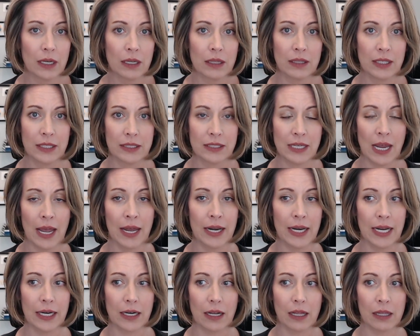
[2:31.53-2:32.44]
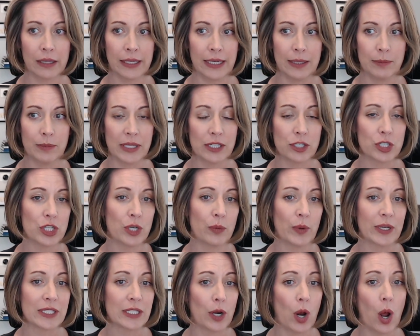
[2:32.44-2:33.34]
The tenant claimed that she
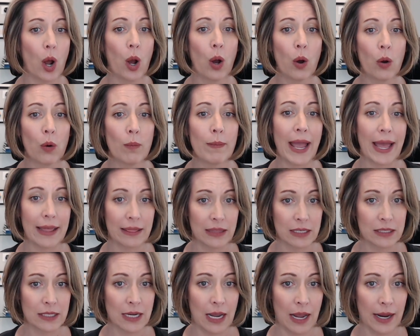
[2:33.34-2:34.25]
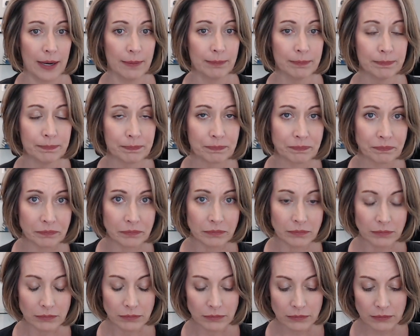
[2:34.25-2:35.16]
wasn't home at the time,
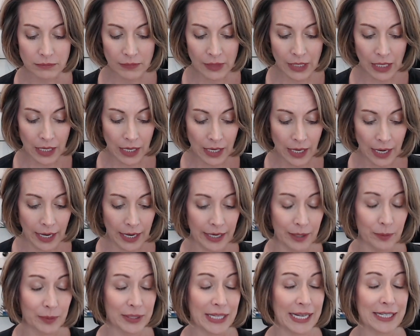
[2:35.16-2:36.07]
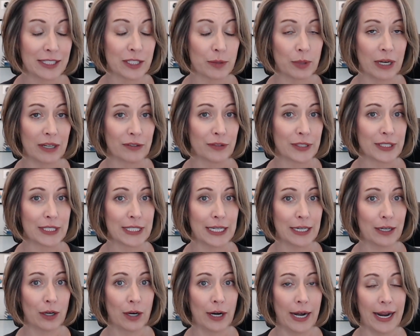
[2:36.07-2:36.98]
and I would like to preface
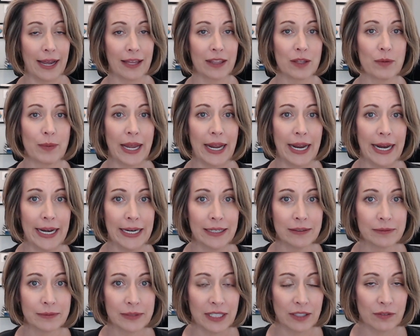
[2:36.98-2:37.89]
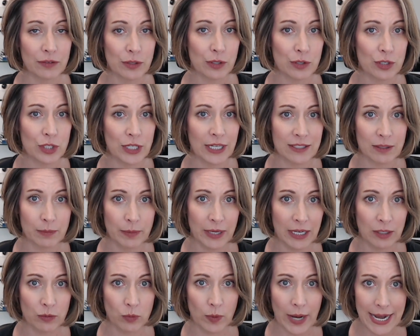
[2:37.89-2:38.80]
that her alibi, even though she hasn't
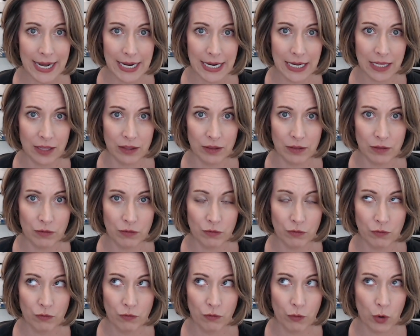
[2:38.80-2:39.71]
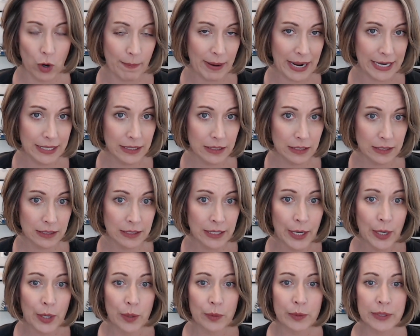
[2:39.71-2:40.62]
paid rent in 4 months,
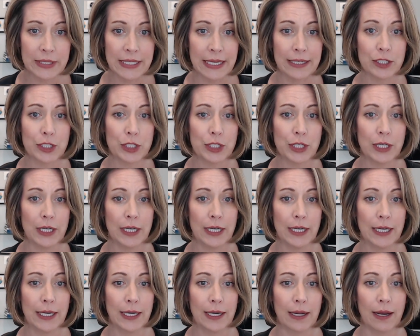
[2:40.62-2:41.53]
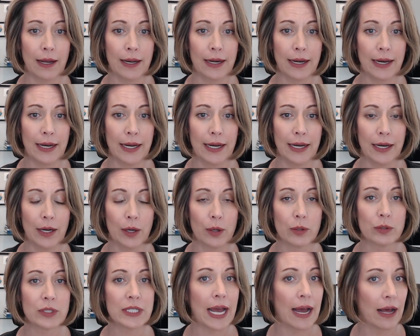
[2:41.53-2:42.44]
was that she got a
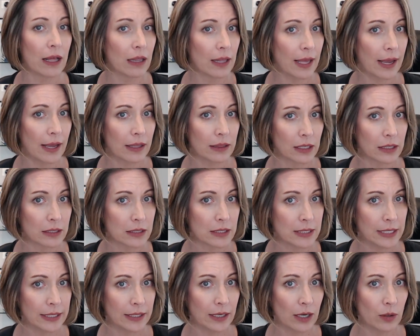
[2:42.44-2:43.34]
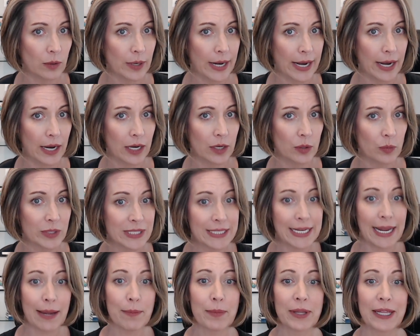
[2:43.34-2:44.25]
hotel at the casino and was
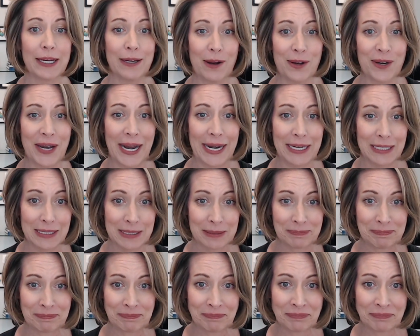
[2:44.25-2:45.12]
gambling all night.